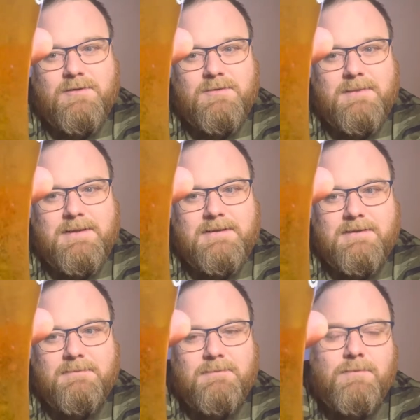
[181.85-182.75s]
to
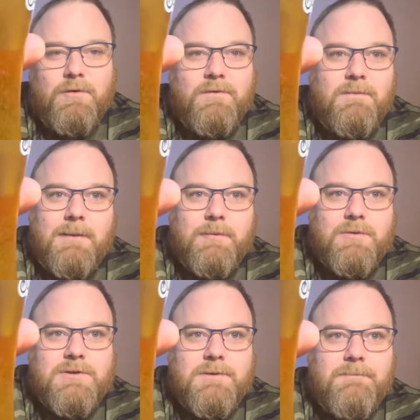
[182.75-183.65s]
medium moving
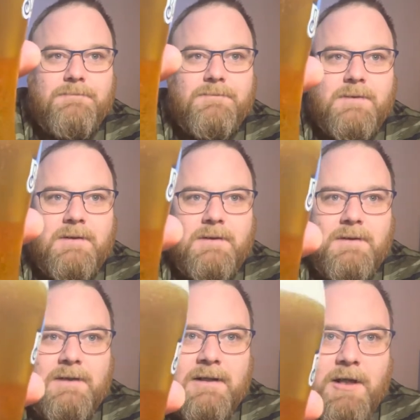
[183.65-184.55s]
bubbles.
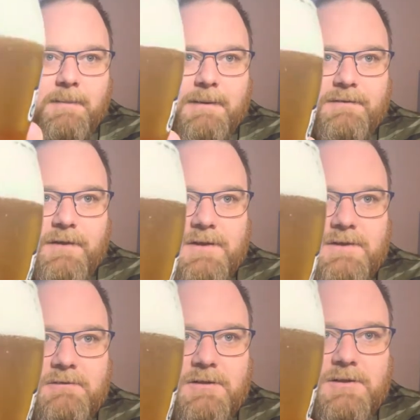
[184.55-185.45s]
They go a bit
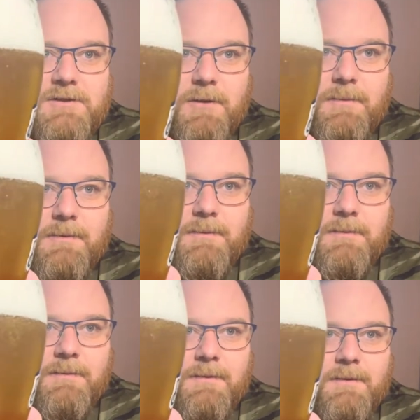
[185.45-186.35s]
faster at the top,
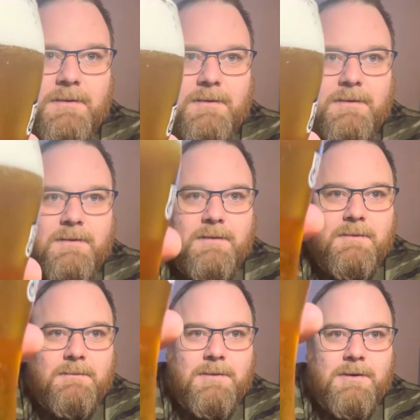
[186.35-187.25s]

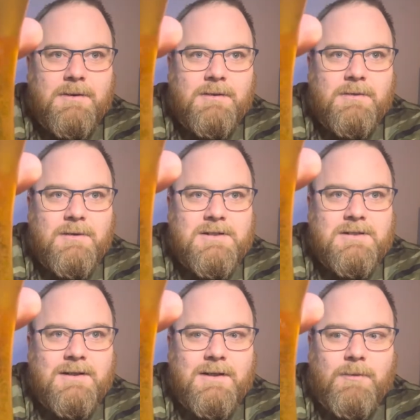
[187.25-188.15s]
but are quite
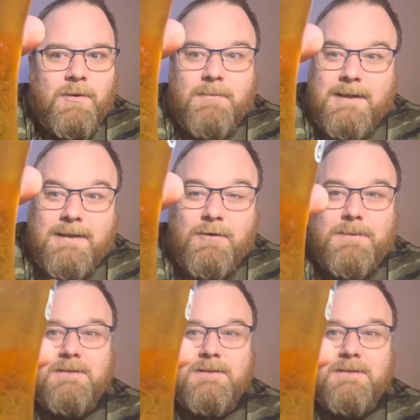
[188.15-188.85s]
slow at the bottom. But that could be